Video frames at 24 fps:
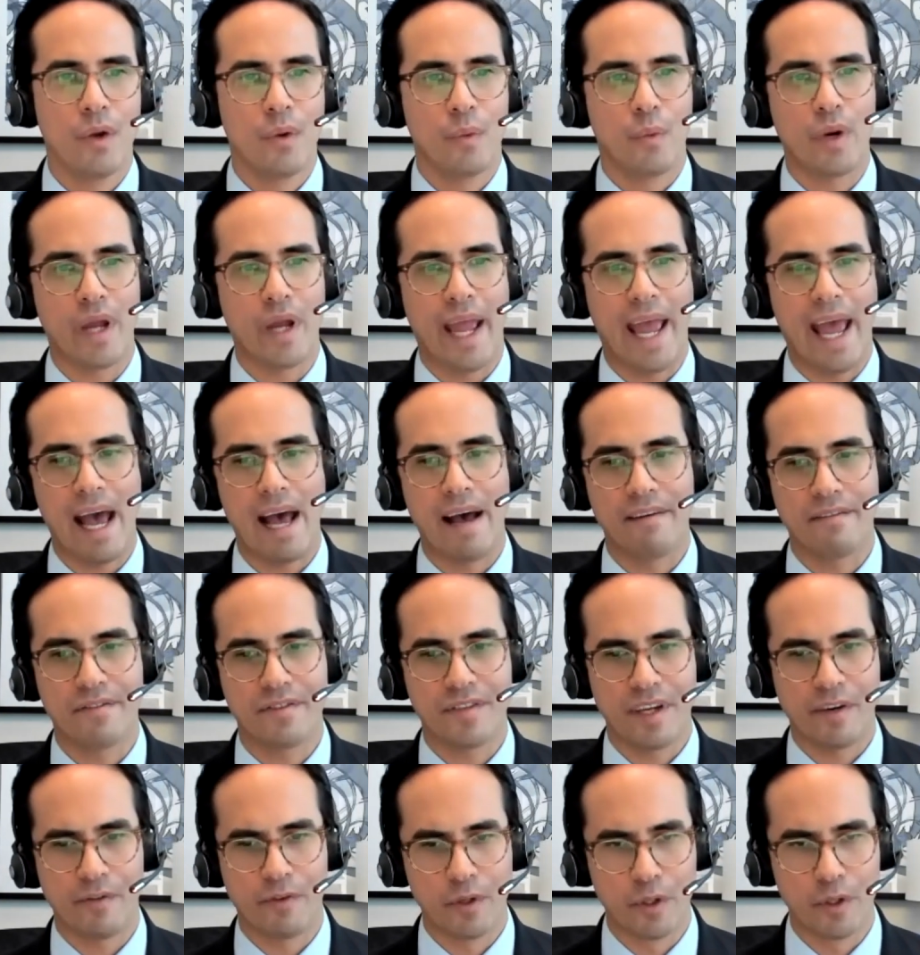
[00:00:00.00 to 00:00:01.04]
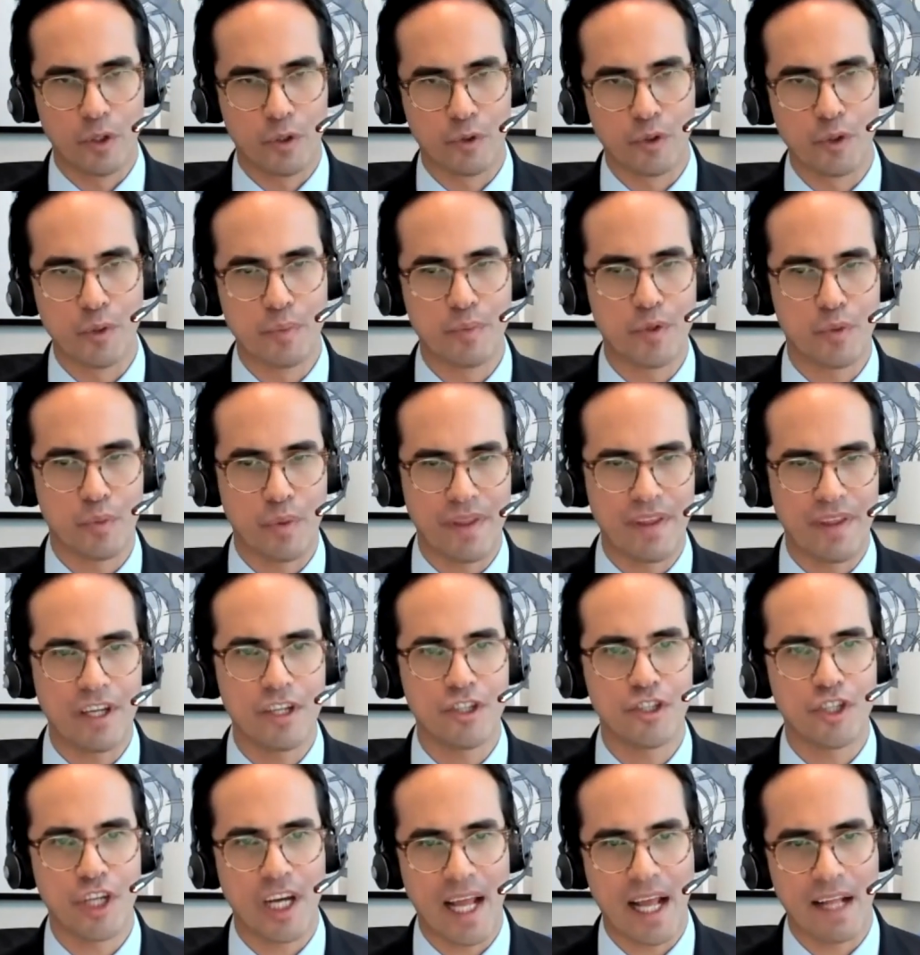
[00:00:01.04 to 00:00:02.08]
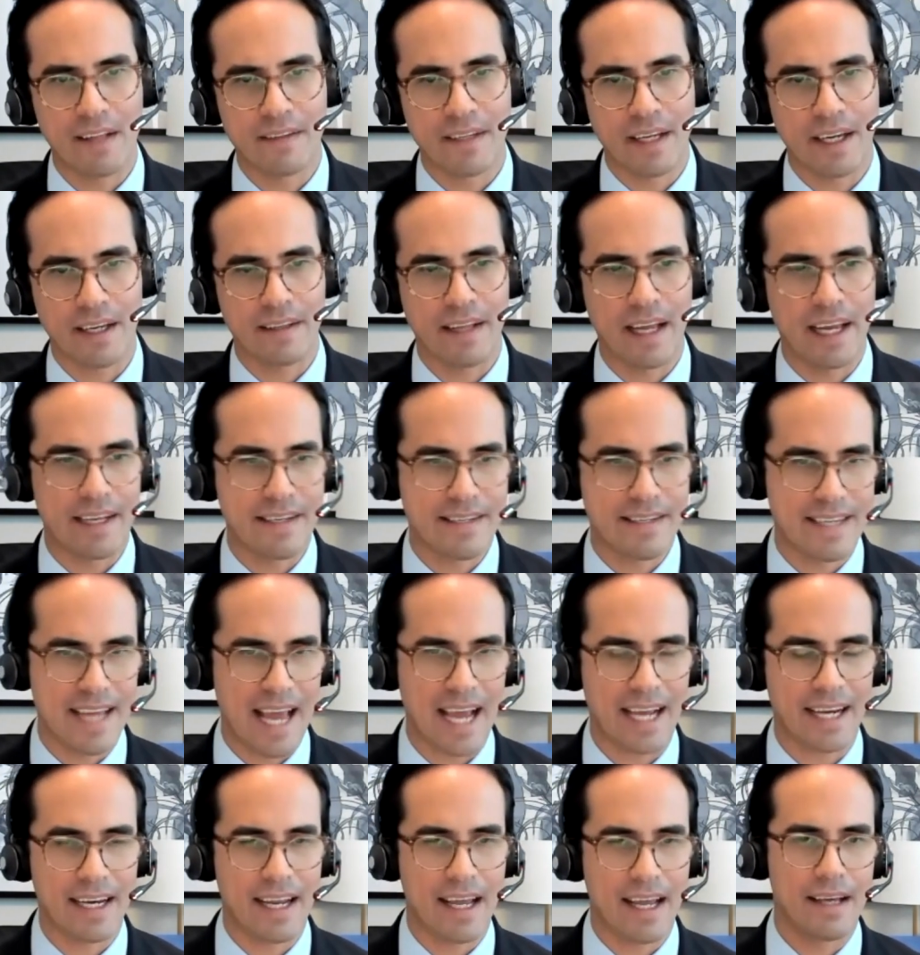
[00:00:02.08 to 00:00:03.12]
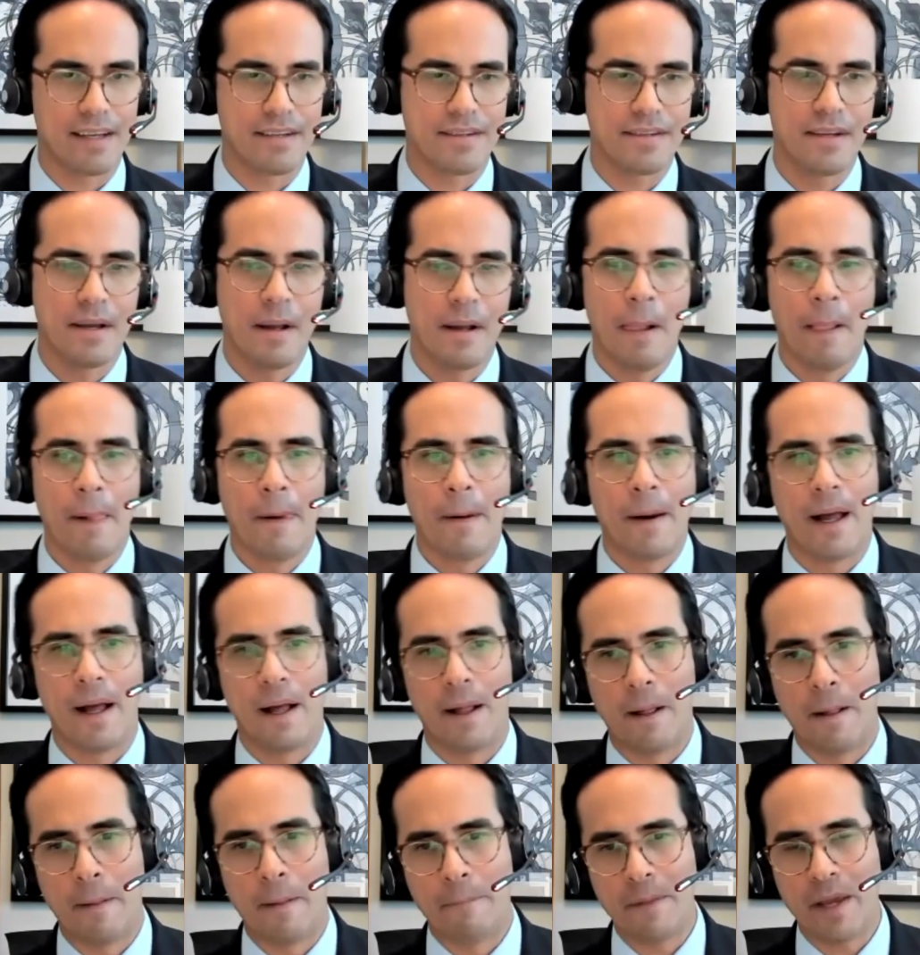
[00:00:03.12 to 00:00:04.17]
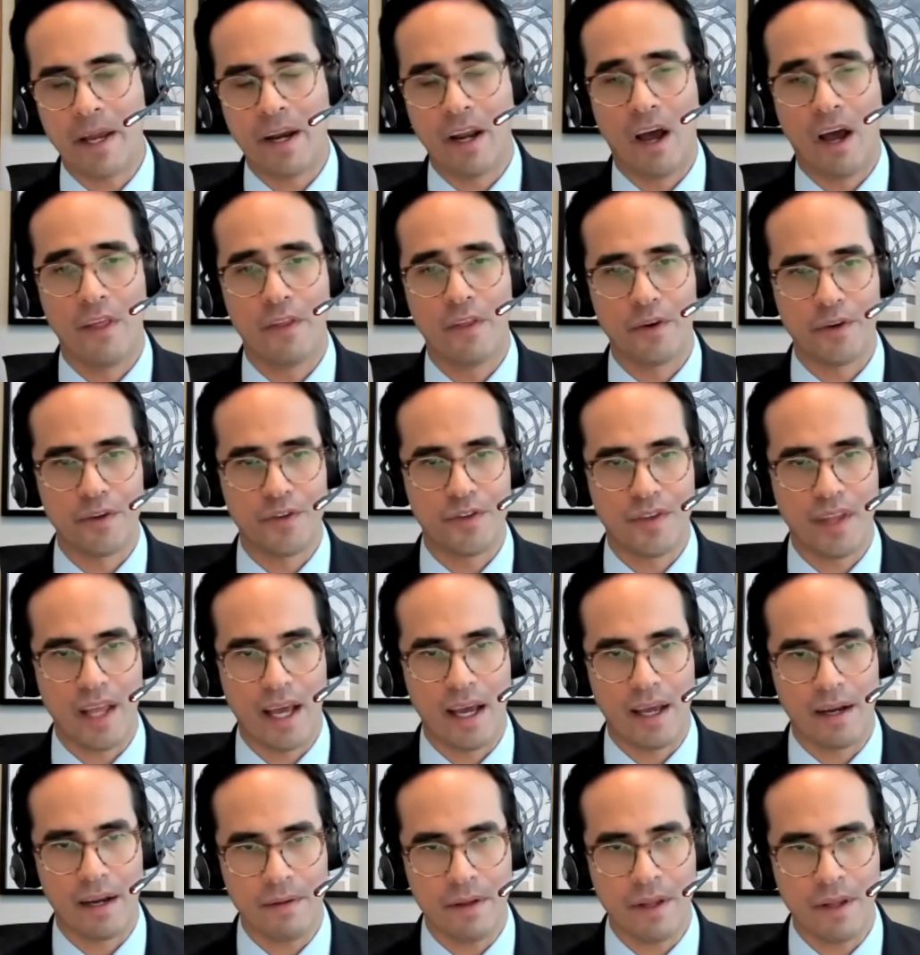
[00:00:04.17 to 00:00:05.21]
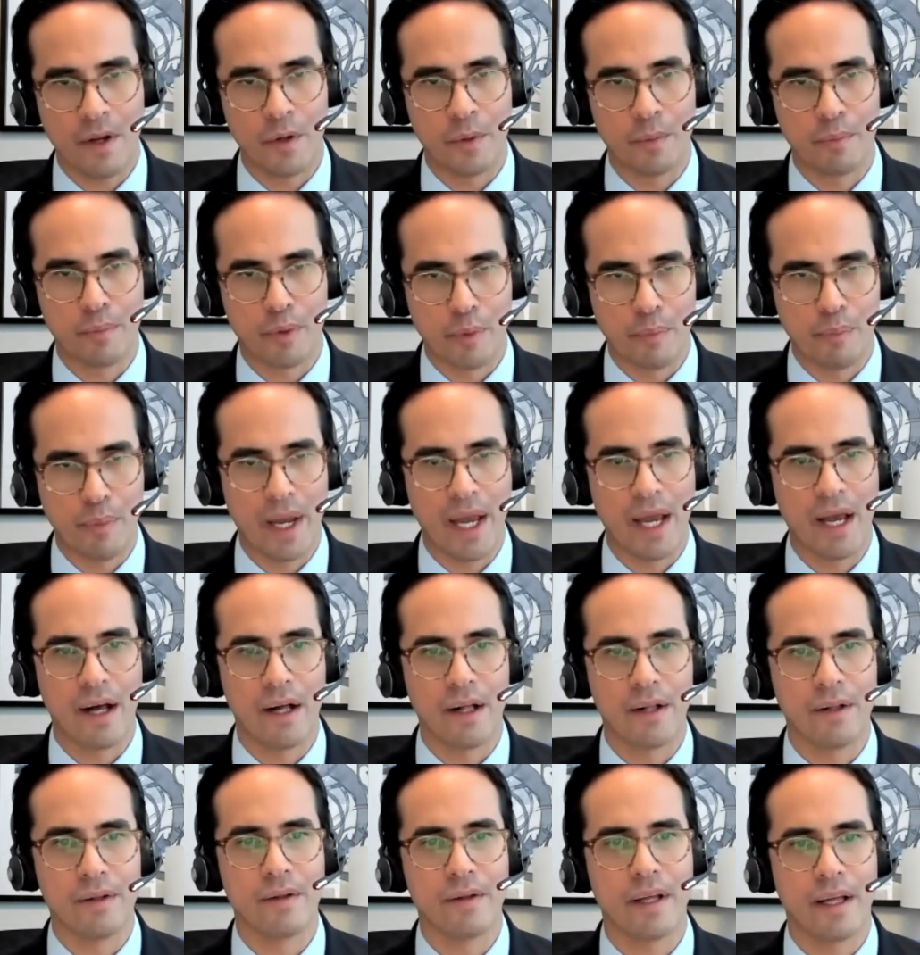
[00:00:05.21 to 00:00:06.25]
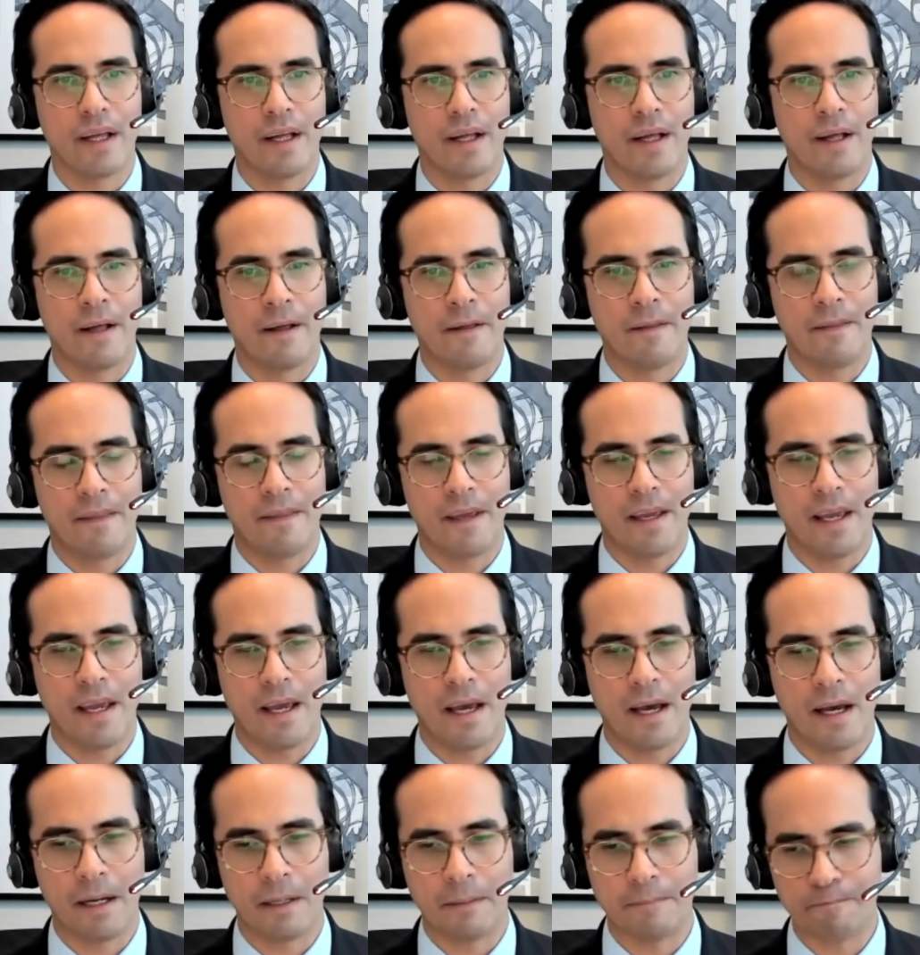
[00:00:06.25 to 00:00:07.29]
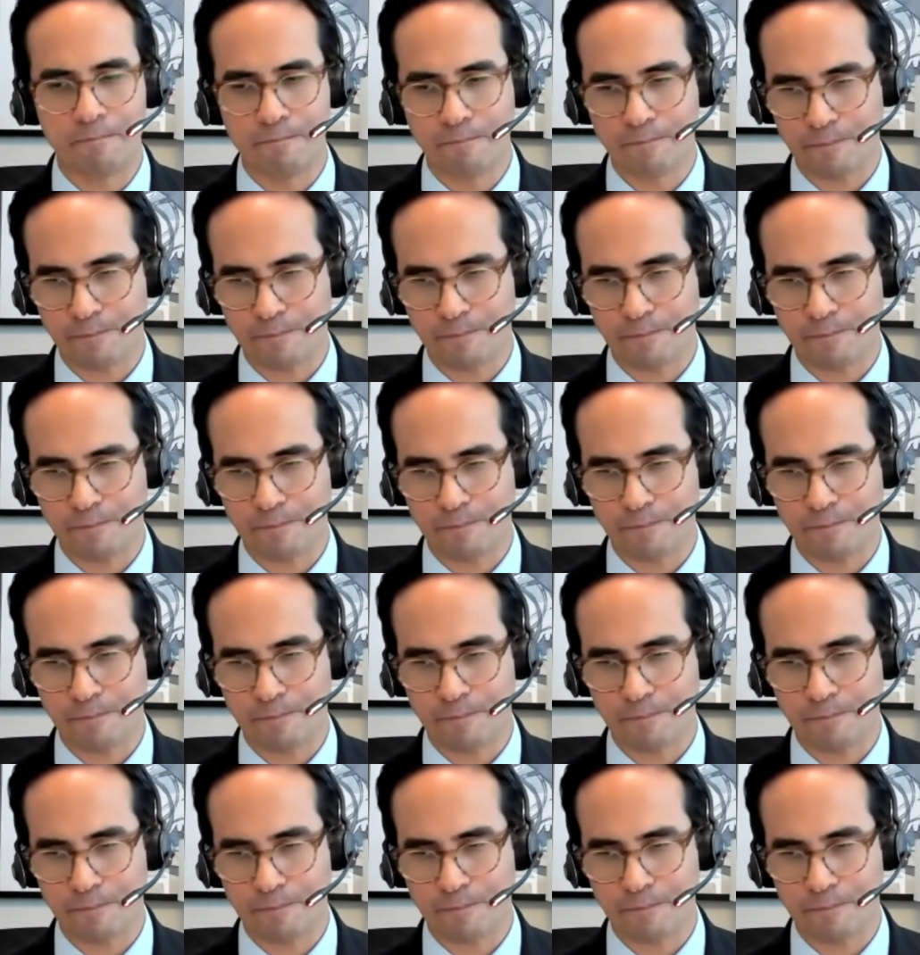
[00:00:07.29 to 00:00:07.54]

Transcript: We have several groups within Genentech like SAGNES and others that propel the